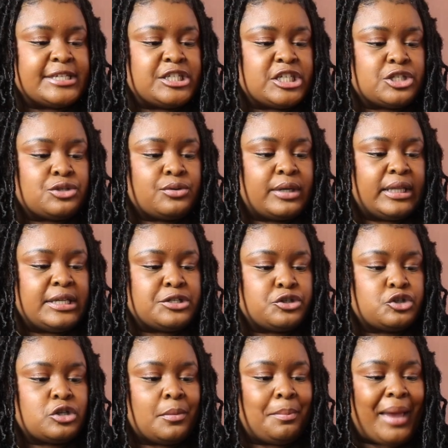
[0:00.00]
gentle
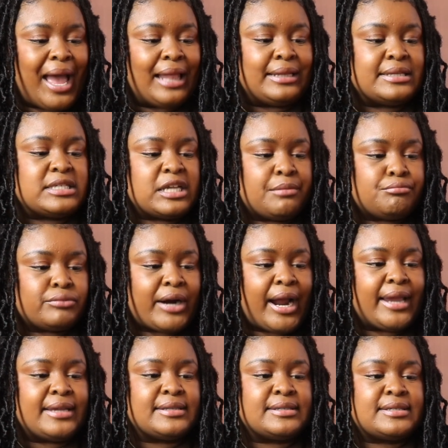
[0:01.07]
cleanser to balance and
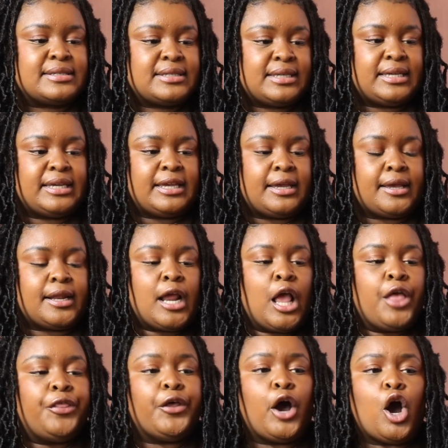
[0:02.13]
brighten skin.
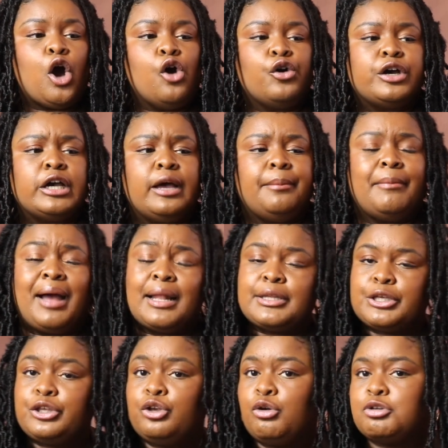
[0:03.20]
The whole Good
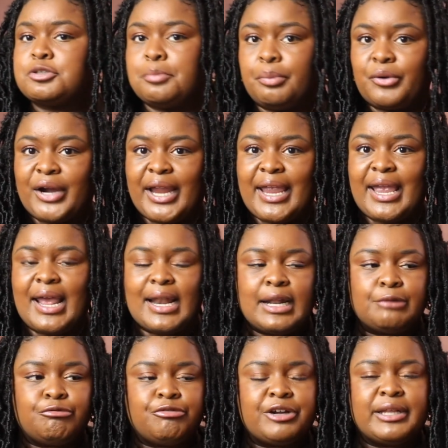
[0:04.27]
Molecules brand
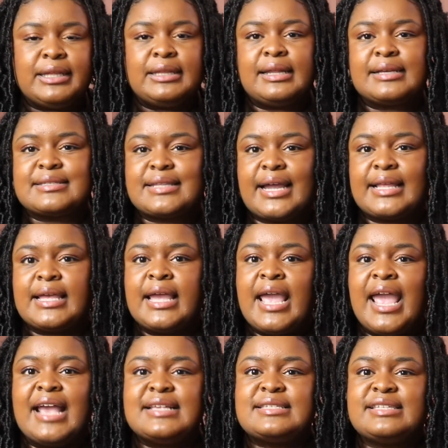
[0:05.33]
really looks like,
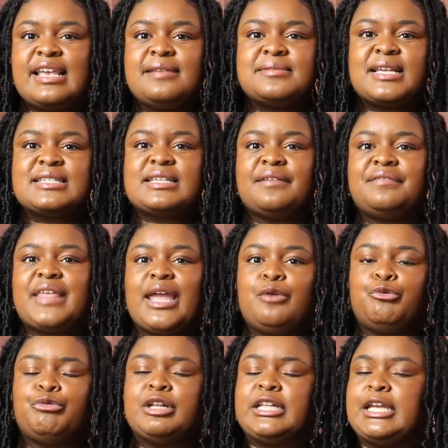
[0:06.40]
it seems as if
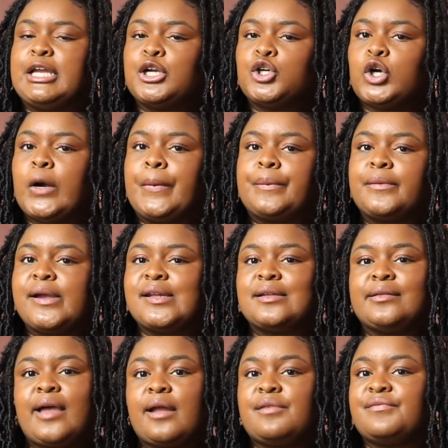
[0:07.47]
they really incorporate a
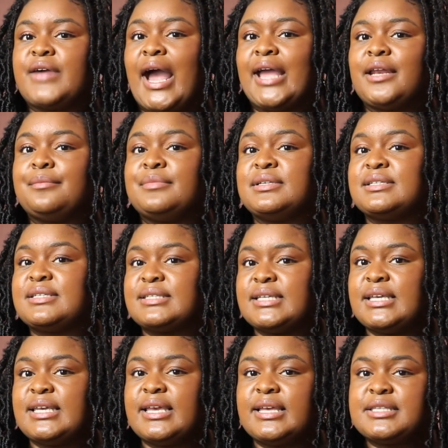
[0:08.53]
lot of vitamin
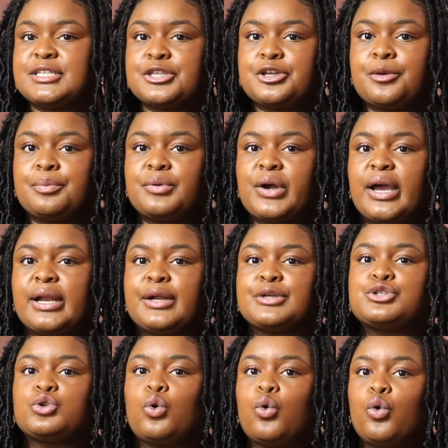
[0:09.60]
C into their
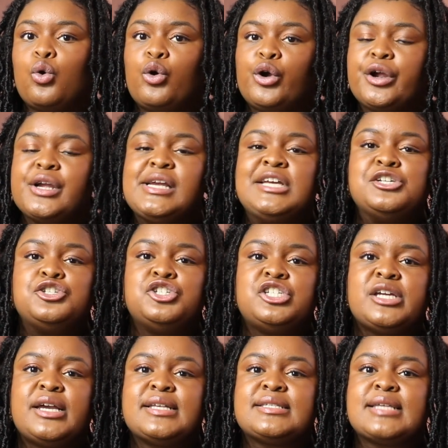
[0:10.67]
products, or
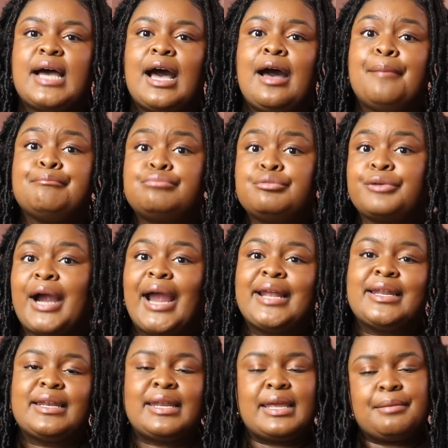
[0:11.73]
just
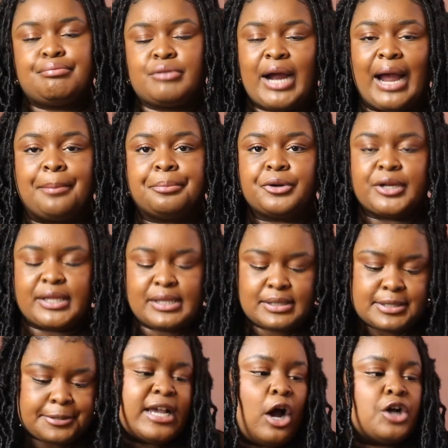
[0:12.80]
brightening
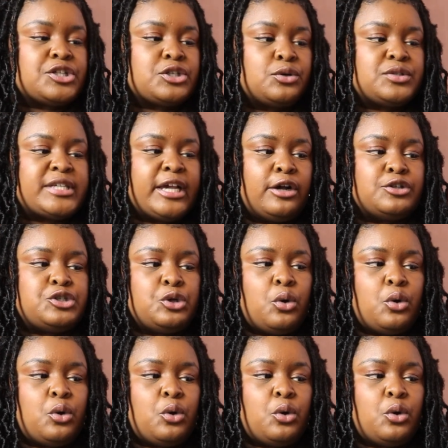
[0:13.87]
properties. It also tells you